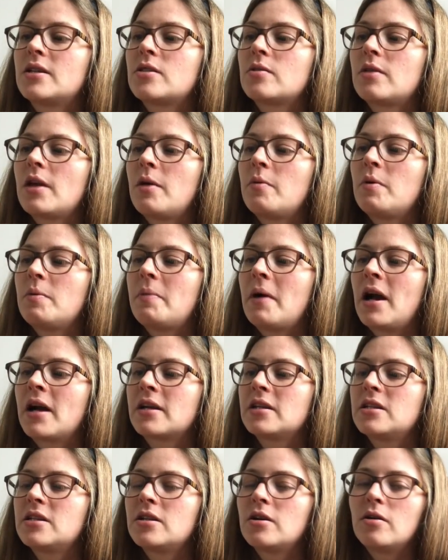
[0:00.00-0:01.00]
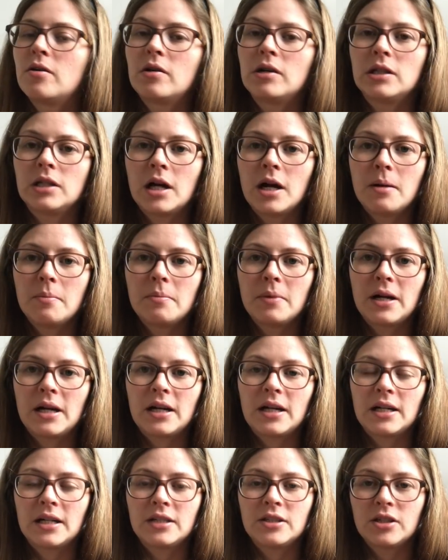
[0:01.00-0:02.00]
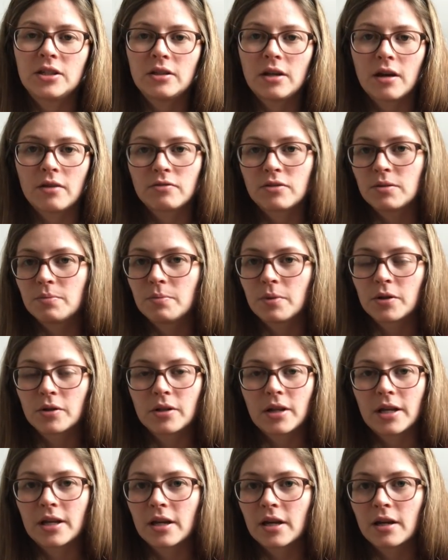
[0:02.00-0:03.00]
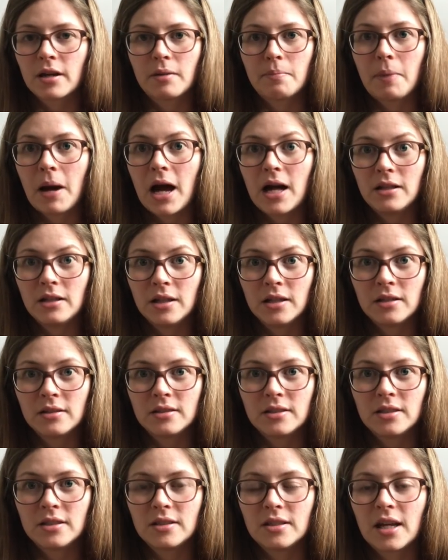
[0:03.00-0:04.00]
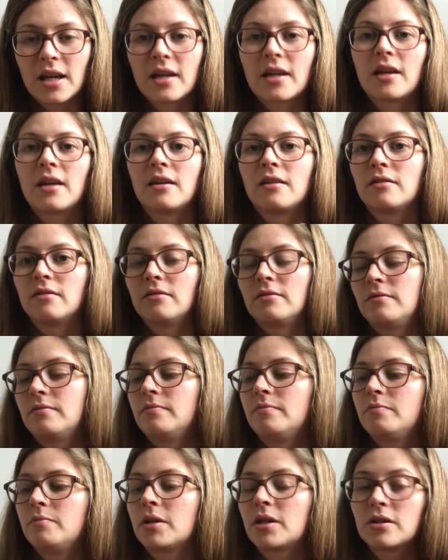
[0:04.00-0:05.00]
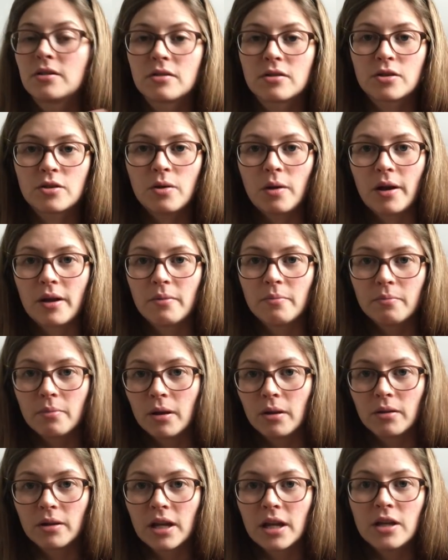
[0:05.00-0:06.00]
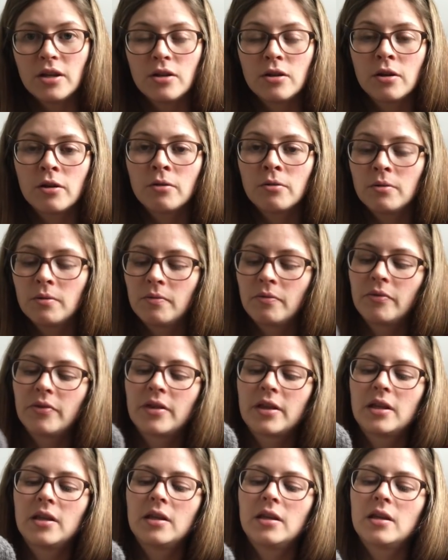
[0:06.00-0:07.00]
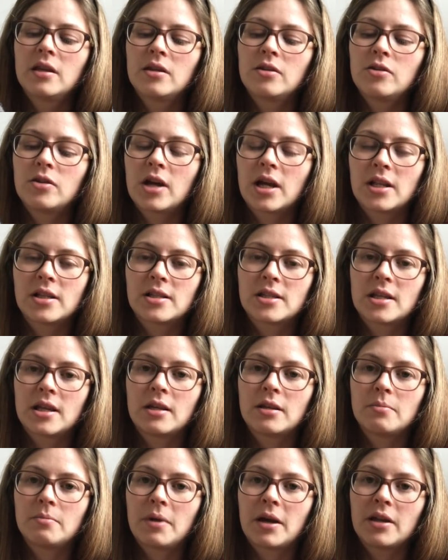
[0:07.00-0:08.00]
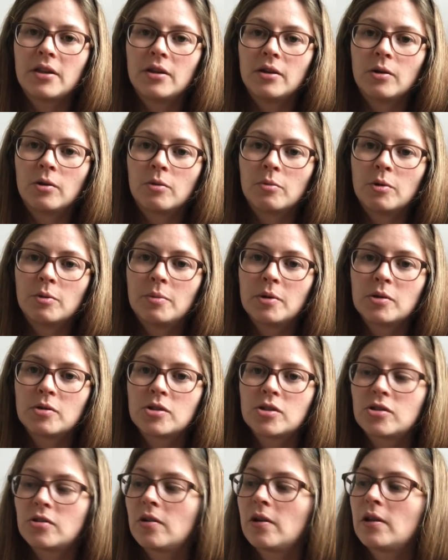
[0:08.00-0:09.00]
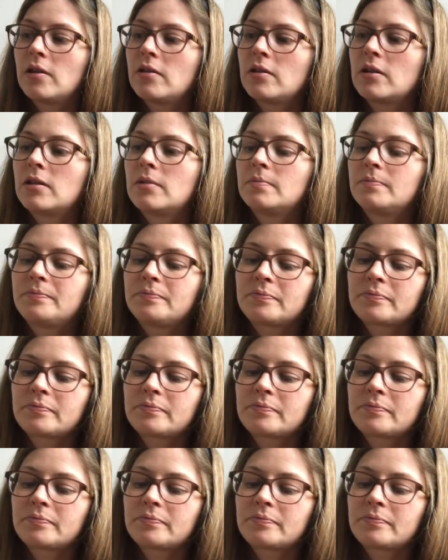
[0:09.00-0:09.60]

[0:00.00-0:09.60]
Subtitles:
then we packaged it all up, and you have to book like a pallet to take it, because it's quite bulky, you know. You can't send it by the normal post or anything.